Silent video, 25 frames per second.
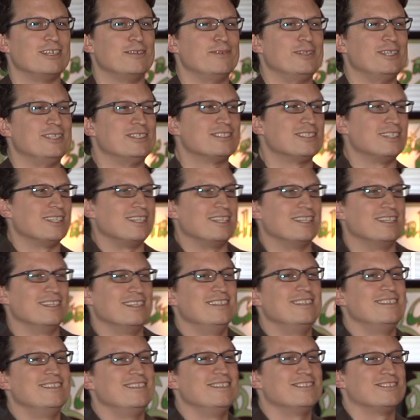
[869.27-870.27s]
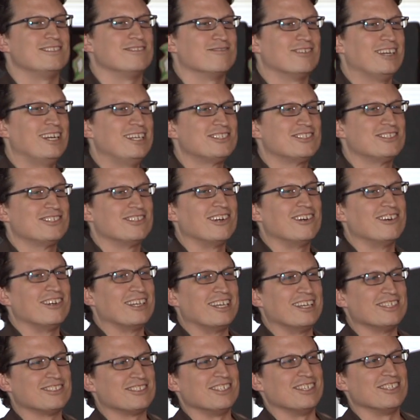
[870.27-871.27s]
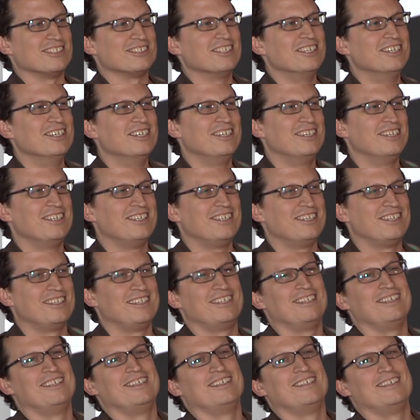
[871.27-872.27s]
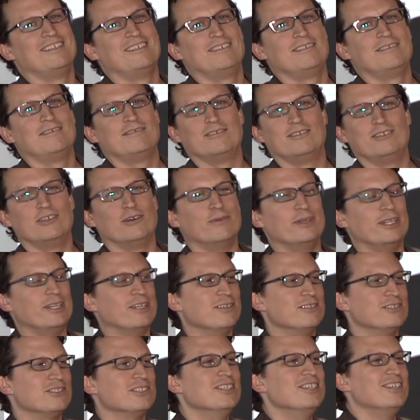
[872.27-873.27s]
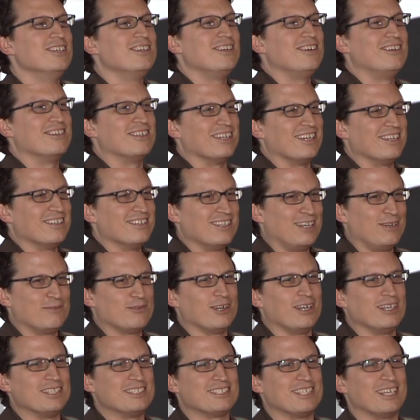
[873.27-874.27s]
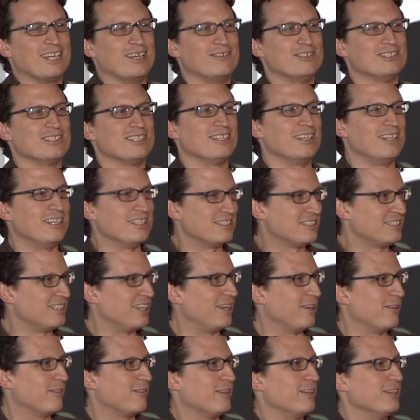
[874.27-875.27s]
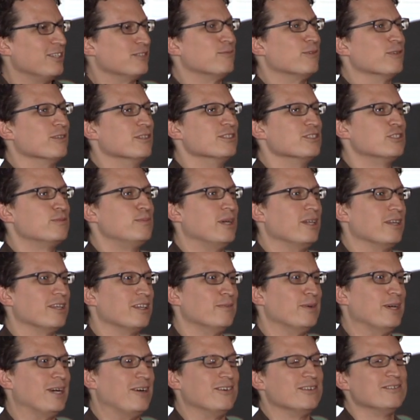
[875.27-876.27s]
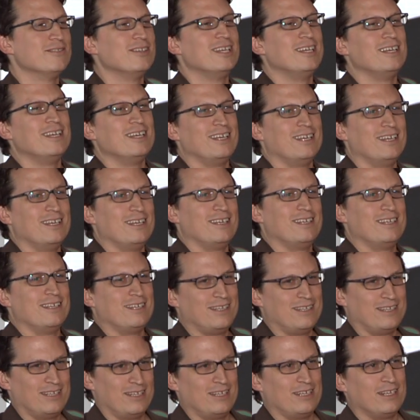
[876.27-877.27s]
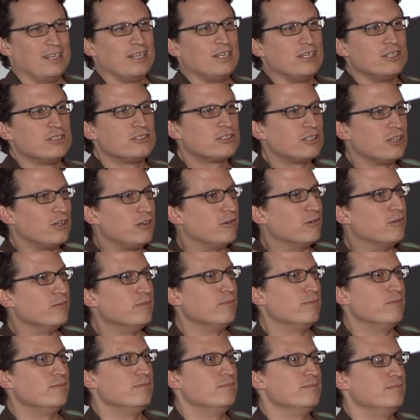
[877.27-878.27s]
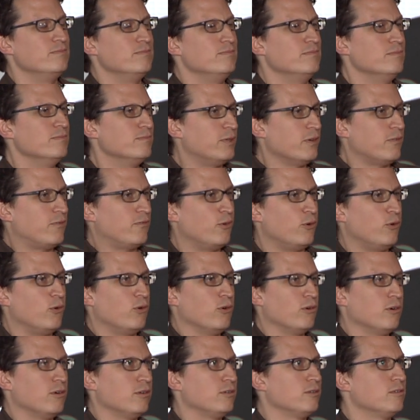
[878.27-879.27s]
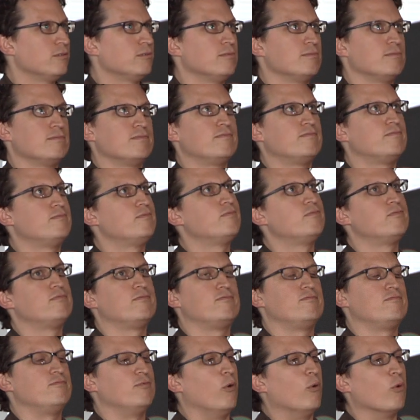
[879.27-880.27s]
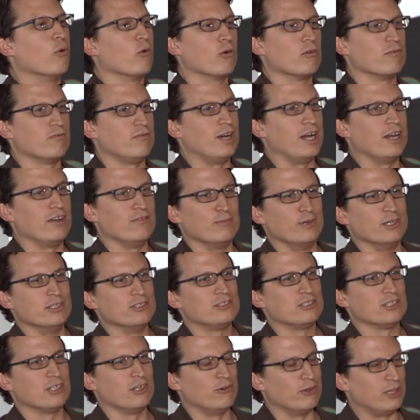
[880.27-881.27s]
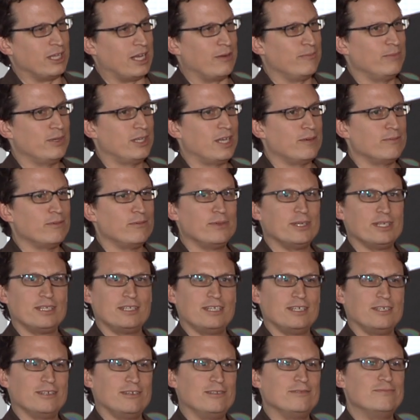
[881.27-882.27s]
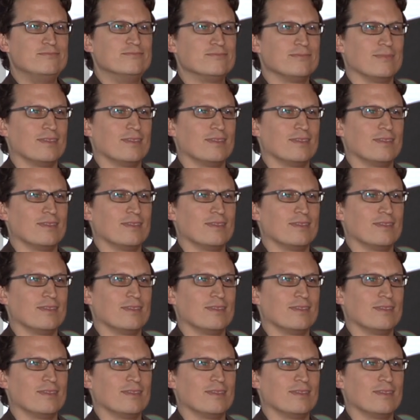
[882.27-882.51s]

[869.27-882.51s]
anybody say it. Is it RES or RESS? Nobody knows. Okay, I'll probably say it because I like saying things more than spelling them out. So before 4 or 5 months ago, when that became a big deal,